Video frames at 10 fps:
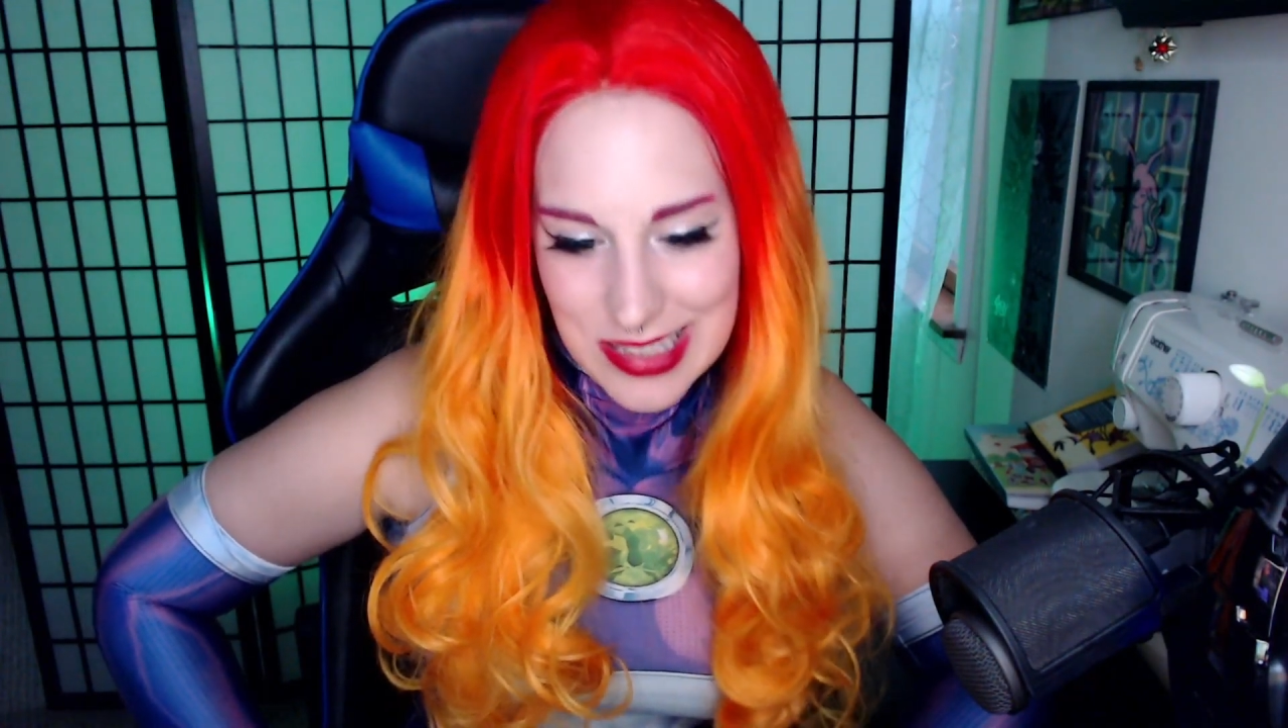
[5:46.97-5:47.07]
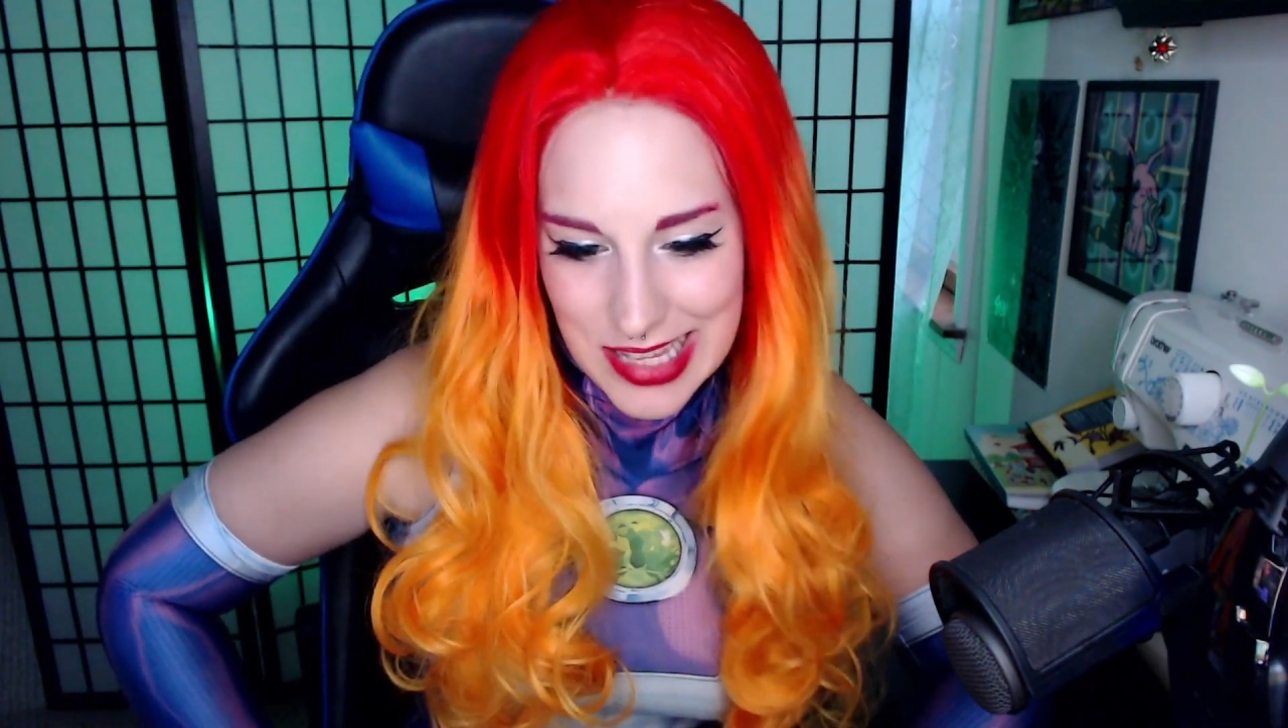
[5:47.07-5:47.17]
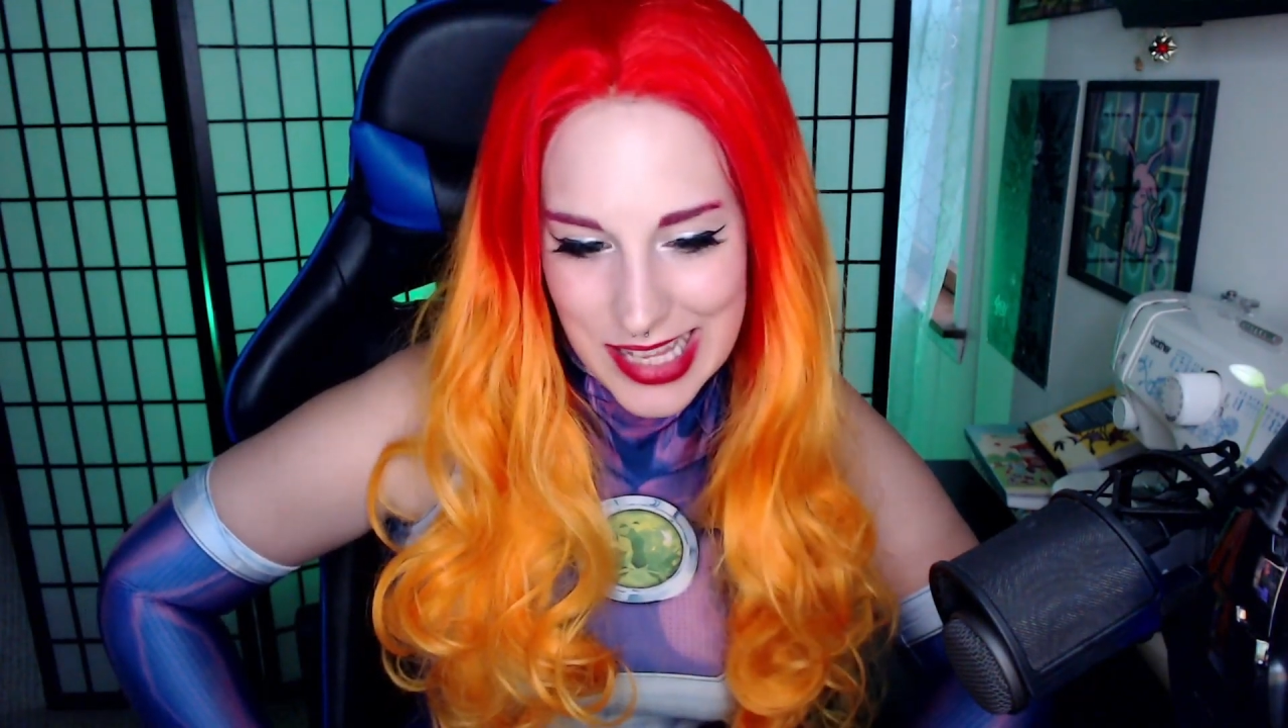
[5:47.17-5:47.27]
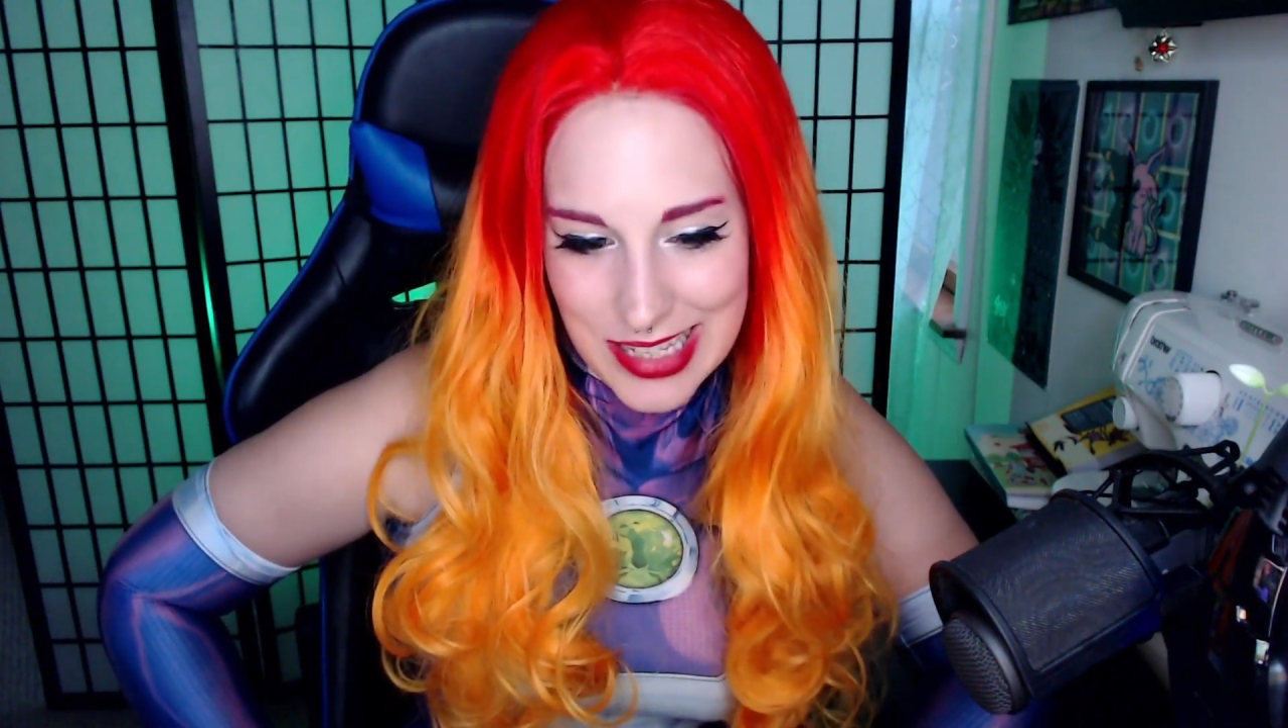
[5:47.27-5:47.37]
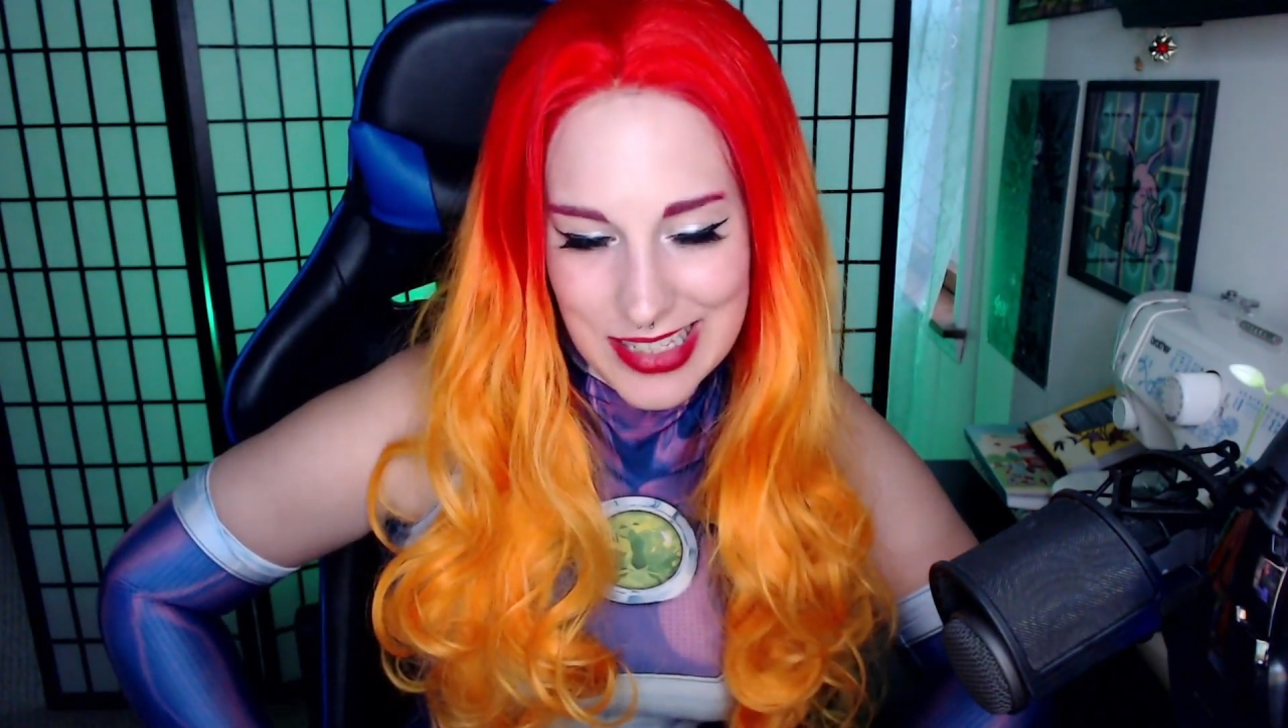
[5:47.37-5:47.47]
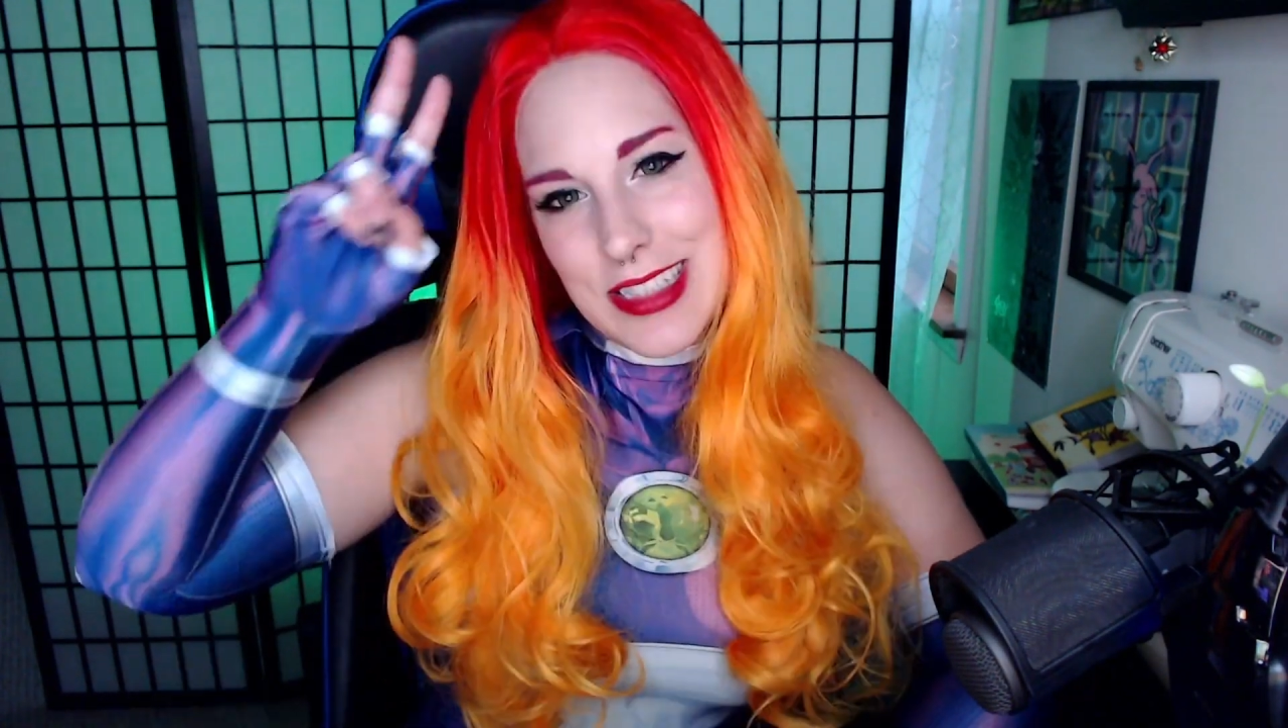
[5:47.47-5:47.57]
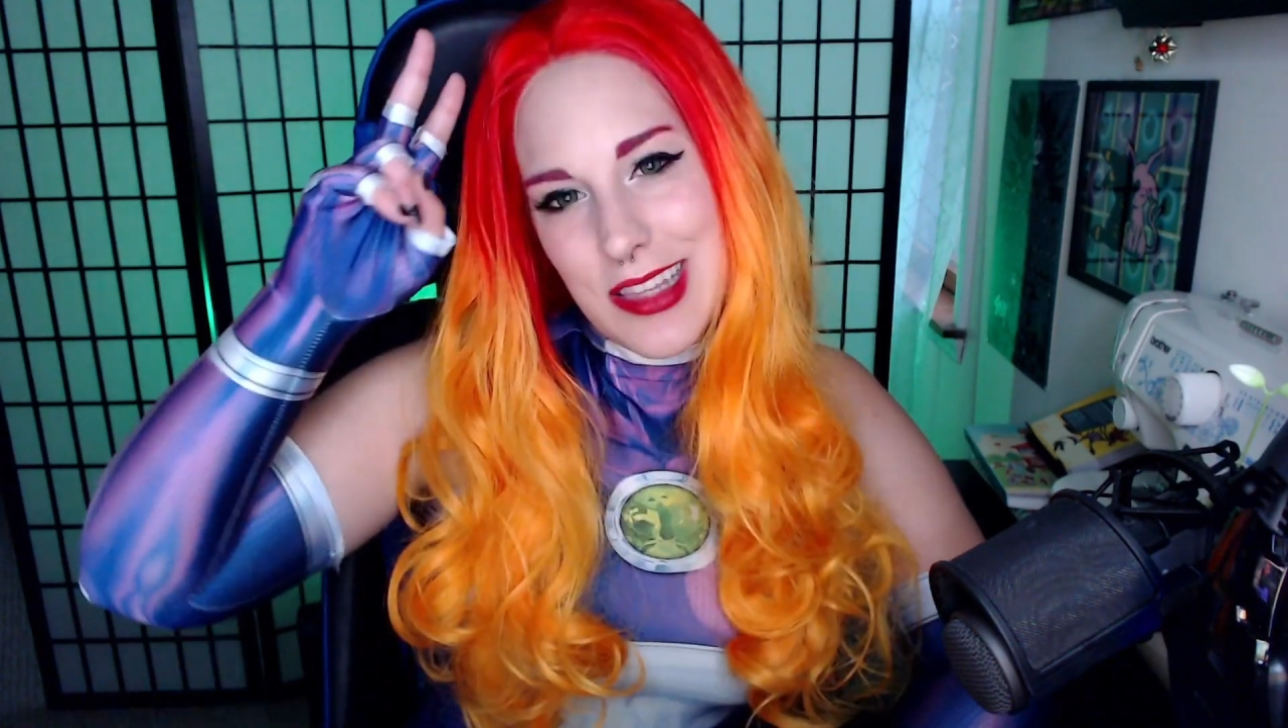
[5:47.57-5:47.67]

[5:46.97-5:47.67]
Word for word: then,